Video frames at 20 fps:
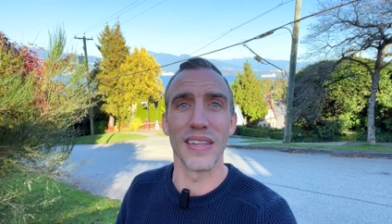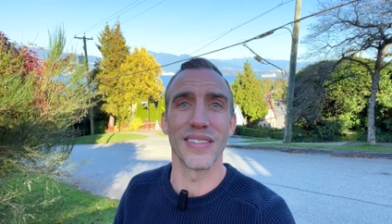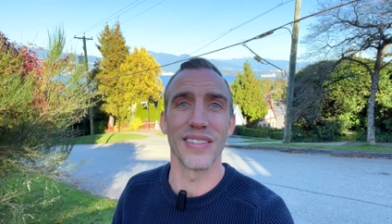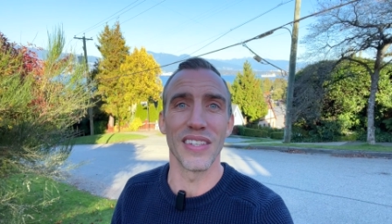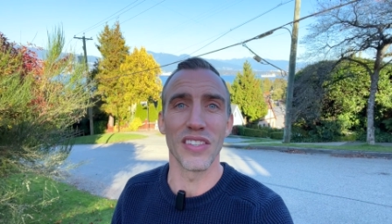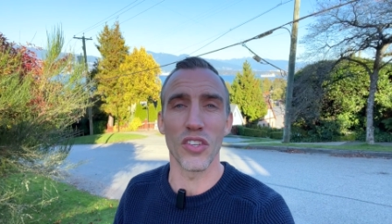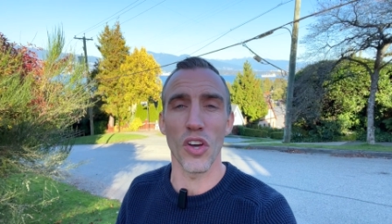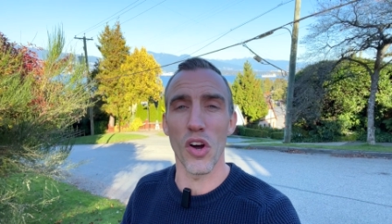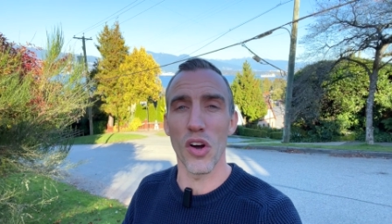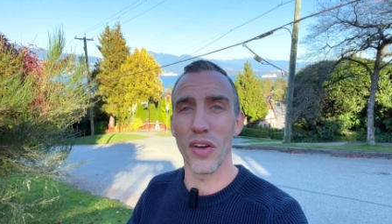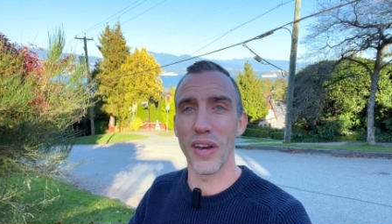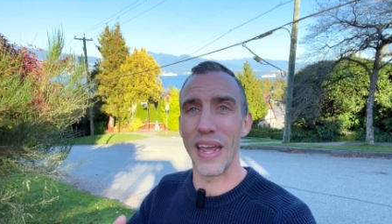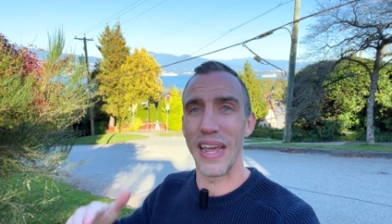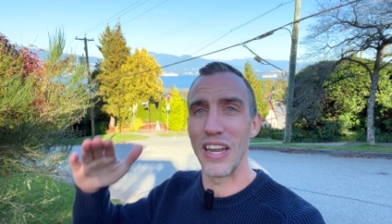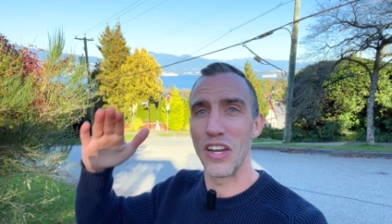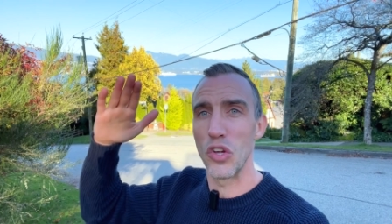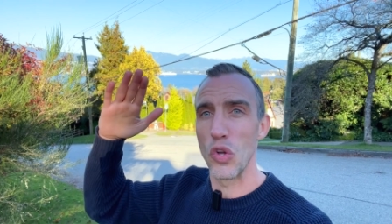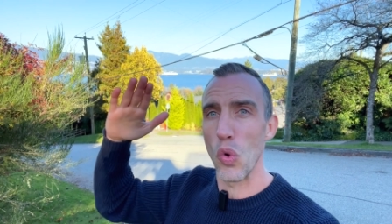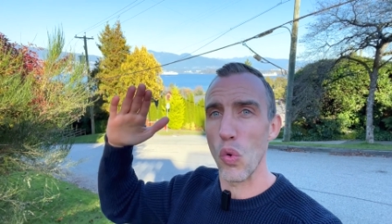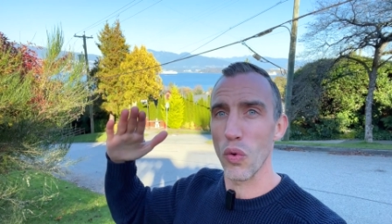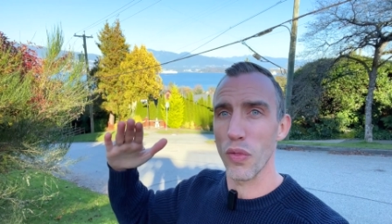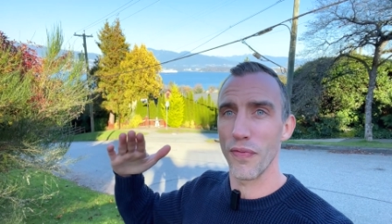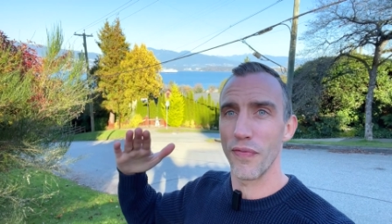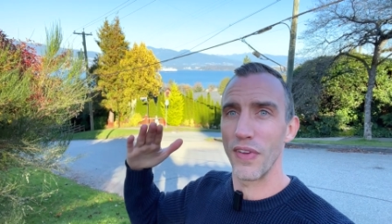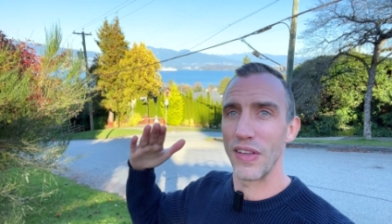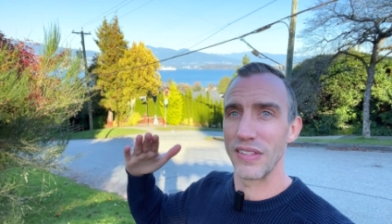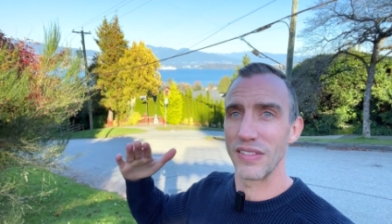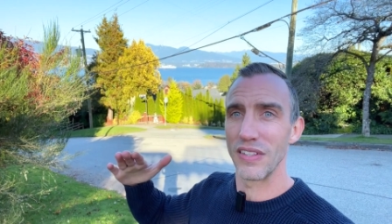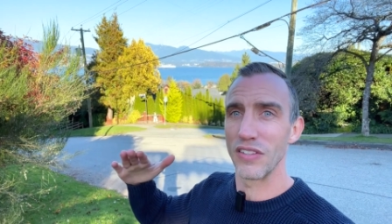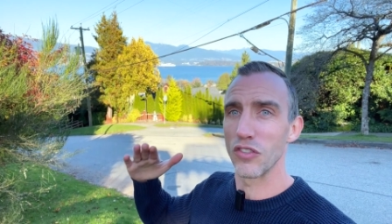sits on a
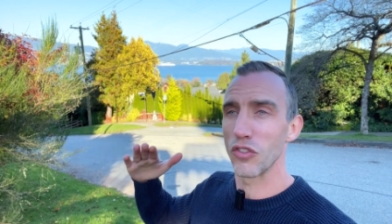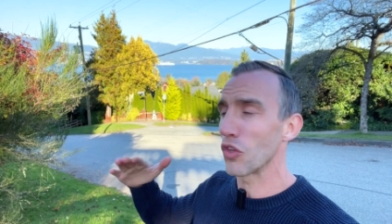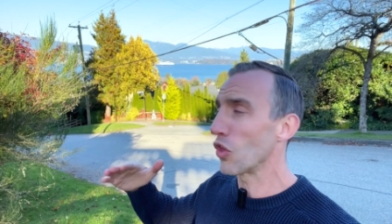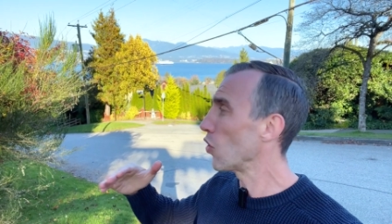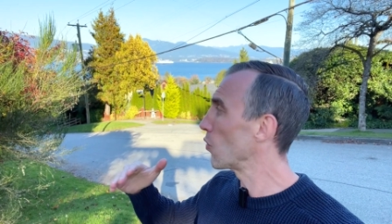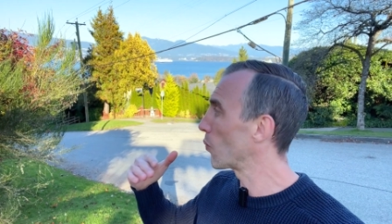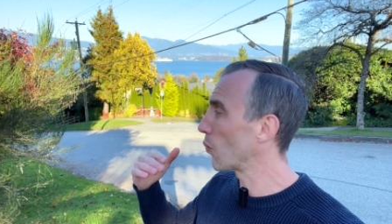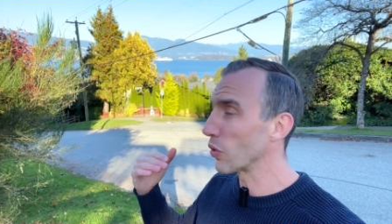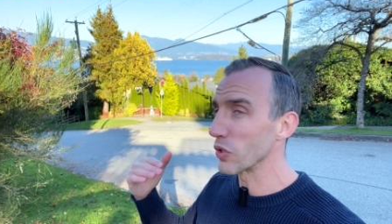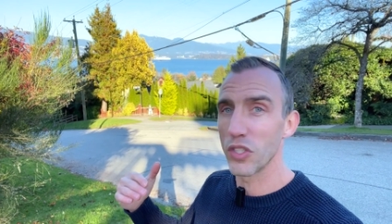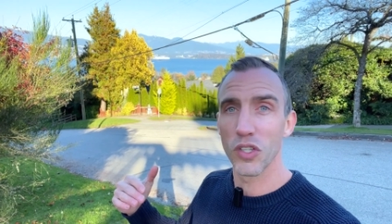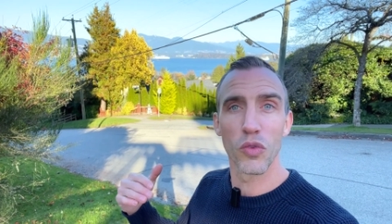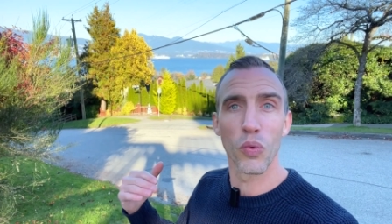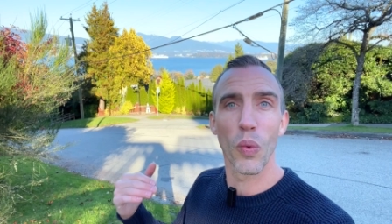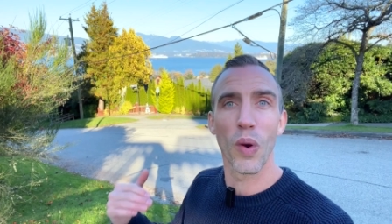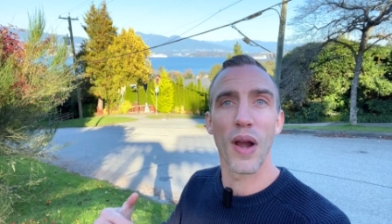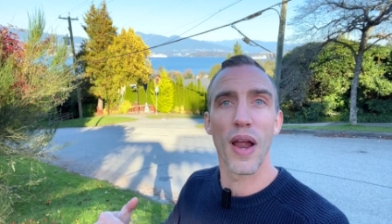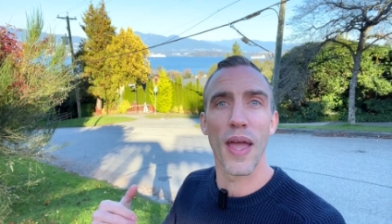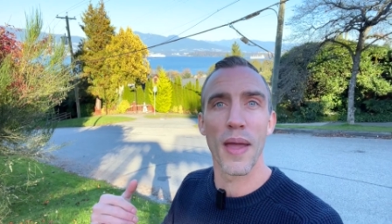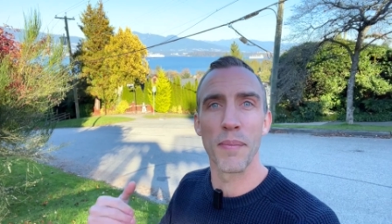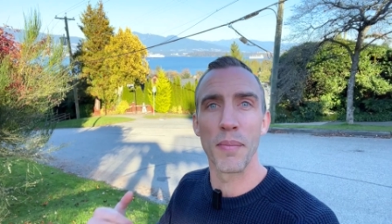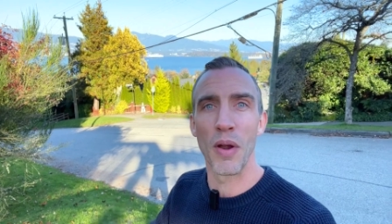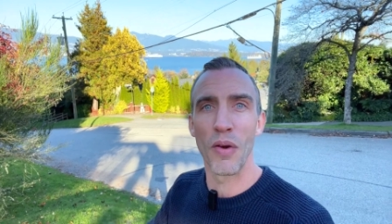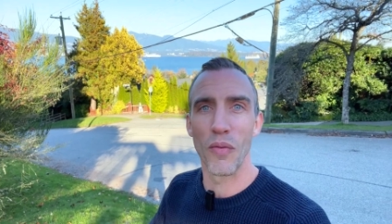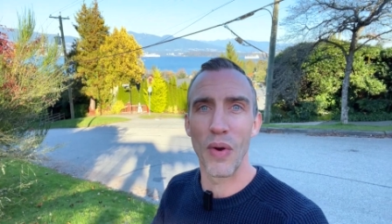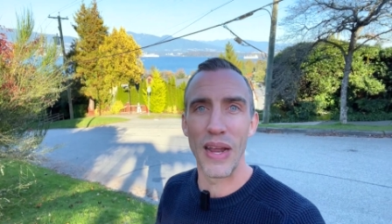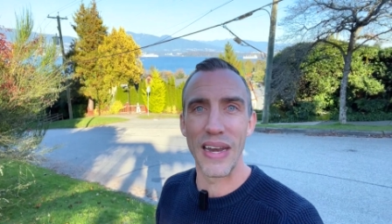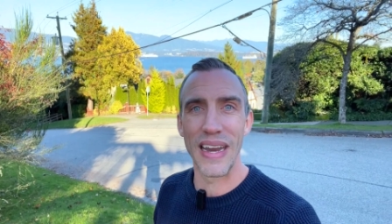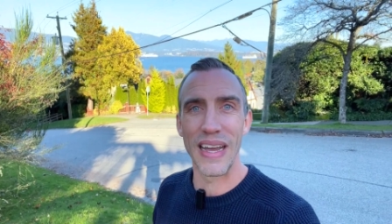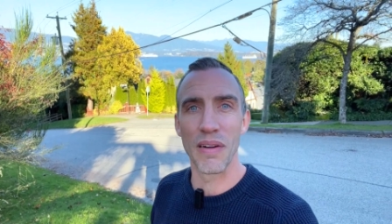north-facing slope, which is where I am
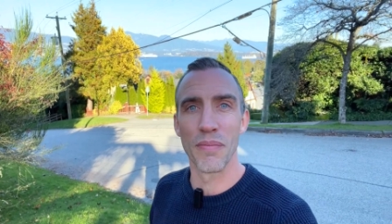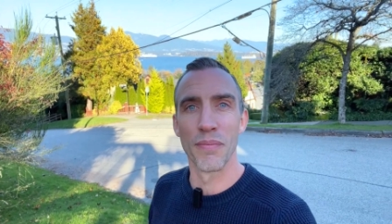right now.